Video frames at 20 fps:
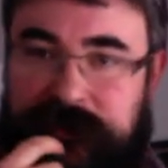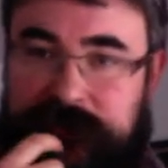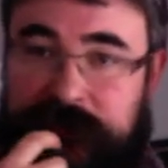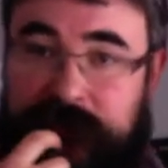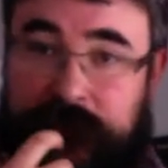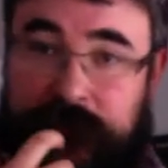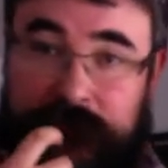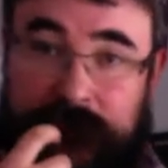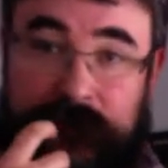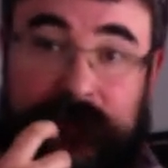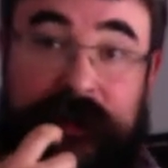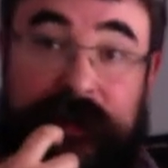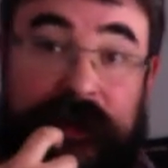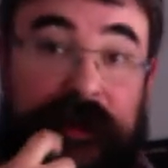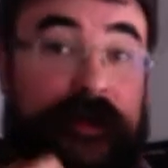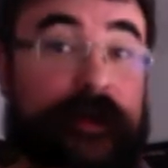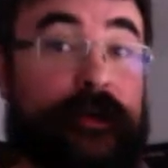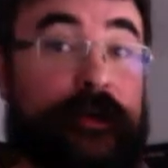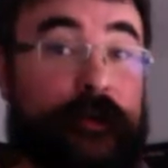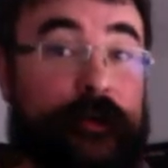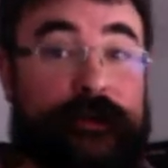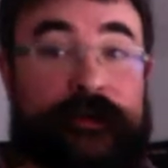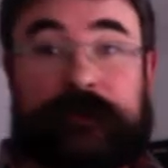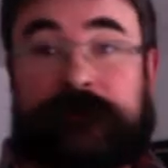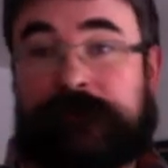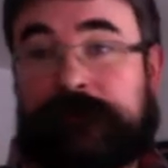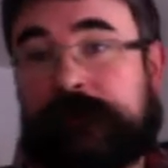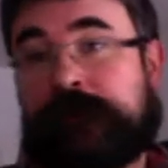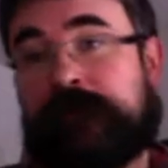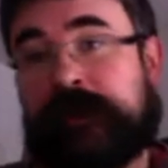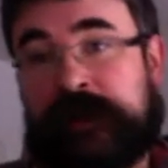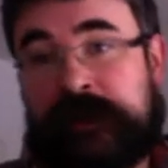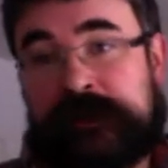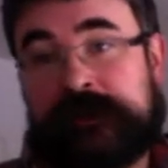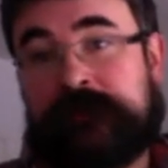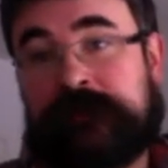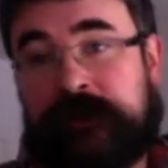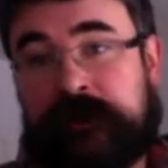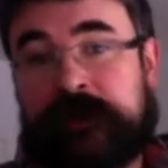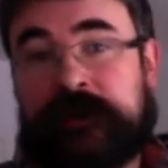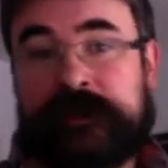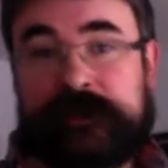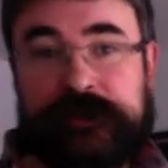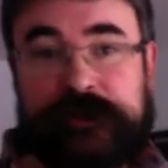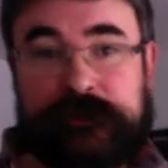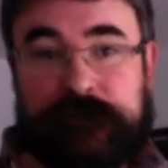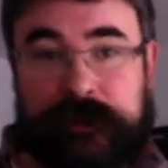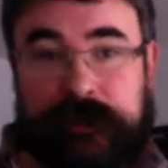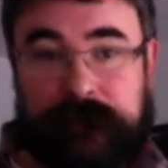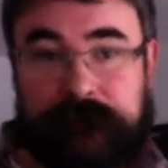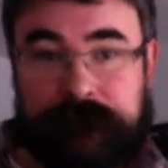So use the full range of your instrument.